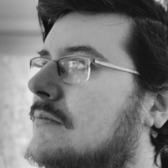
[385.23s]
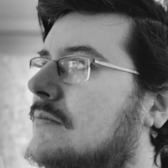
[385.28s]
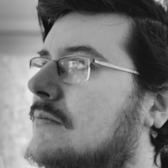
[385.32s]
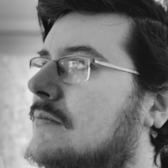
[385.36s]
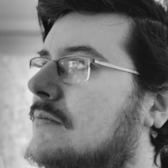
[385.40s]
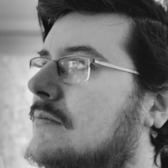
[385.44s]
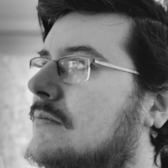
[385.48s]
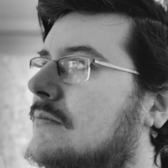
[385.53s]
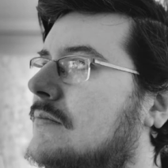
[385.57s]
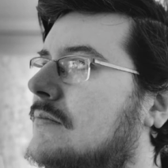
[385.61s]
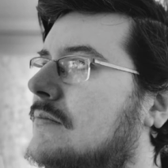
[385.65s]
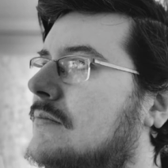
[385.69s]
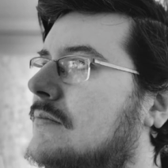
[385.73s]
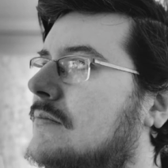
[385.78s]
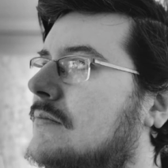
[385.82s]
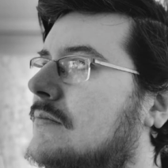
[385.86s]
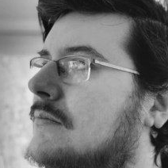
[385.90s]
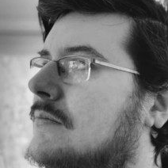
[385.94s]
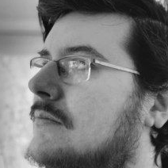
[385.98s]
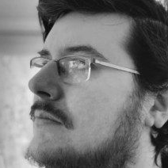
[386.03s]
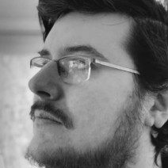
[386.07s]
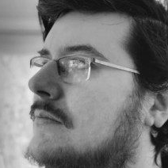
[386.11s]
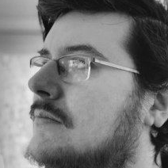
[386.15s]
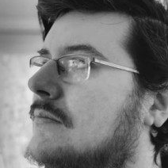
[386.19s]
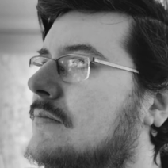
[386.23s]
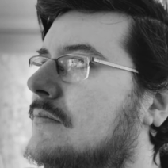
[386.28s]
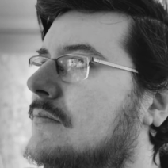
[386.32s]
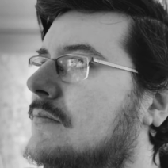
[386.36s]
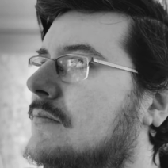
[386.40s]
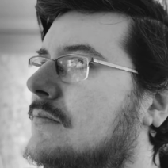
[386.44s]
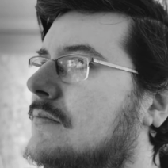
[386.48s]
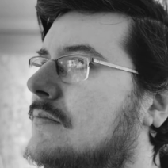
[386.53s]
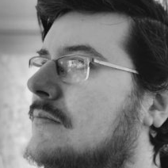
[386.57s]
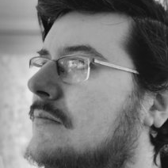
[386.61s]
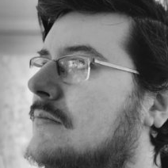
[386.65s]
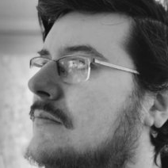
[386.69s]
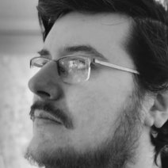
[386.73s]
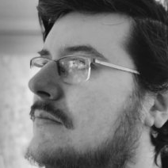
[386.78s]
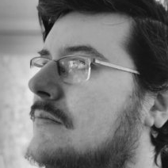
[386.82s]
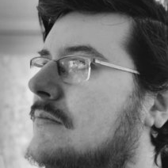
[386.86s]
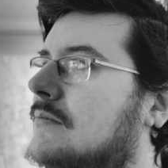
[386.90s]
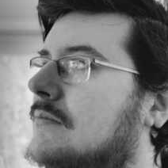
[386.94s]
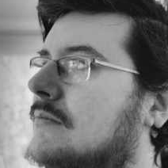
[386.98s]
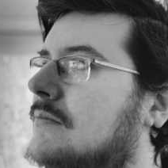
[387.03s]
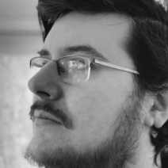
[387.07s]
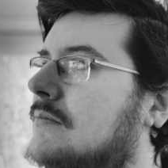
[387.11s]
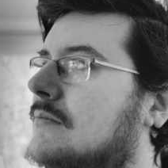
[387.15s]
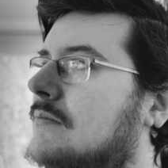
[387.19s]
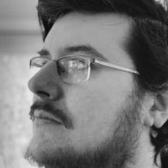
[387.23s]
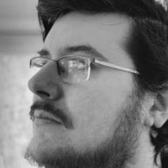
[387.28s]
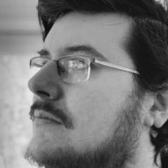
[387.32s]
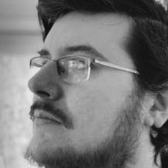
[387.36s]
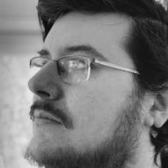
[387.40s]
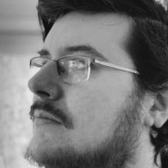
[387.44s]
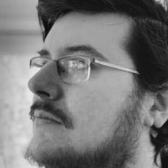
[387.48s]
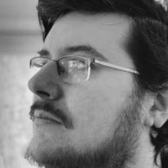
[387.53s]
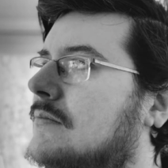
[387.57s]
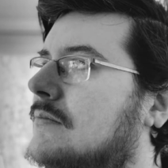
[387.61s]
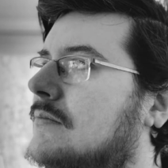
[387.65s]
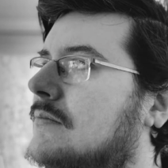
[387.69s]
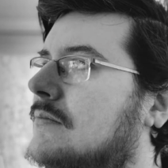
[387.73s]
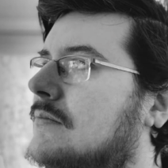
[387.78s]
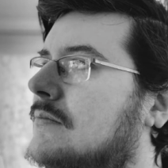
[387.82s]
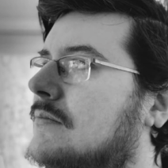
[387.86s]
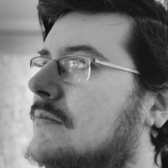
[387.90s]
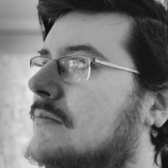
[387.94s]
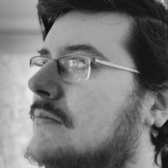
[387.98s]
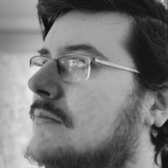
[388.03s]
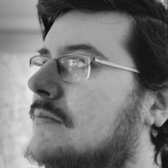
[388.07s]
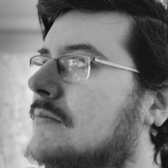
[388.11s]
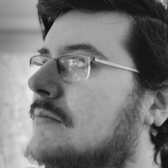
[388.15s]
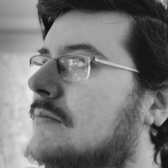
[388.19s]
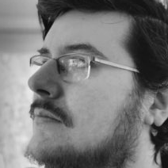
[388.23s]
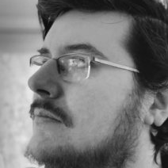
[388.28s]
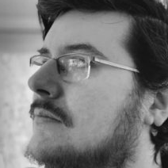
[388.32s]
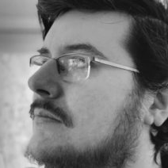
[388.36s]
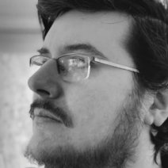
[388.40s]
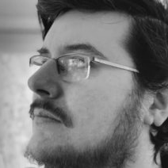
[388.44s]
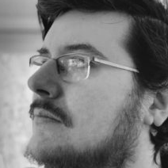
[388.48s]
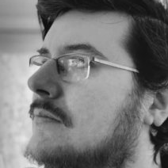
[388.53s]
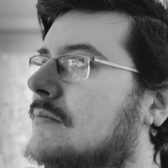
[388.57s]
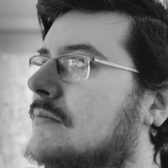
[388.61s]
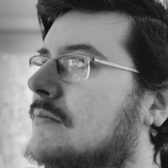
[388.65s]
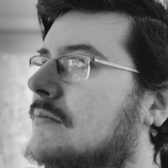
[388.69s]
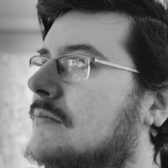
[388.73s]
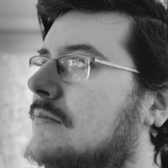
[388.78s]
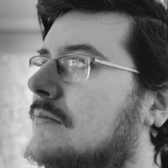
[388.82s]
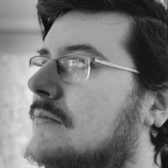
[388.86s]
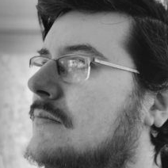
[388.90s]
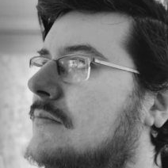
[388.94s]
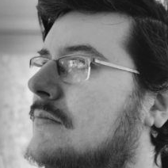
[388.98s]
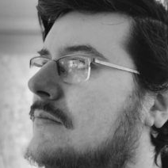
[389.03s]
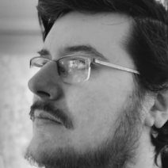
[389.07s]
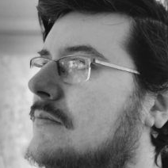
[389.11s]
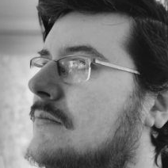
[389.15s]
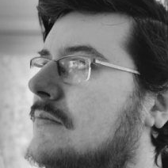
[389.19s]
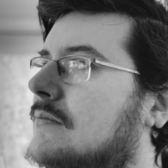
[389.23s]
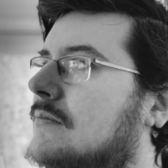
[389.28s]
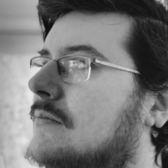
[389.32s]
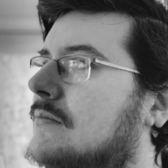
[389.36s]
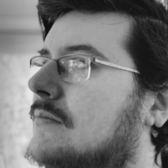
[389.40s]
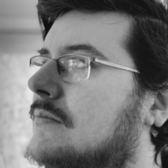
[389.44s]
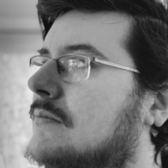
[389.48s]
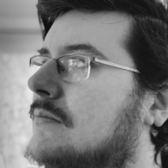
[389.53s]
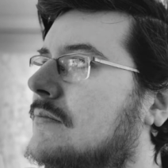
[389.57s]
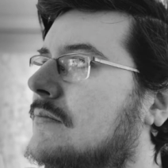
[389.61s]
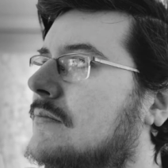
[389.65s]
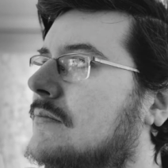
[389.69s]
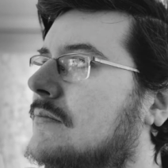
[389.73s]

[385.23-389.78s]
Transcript: [no speech]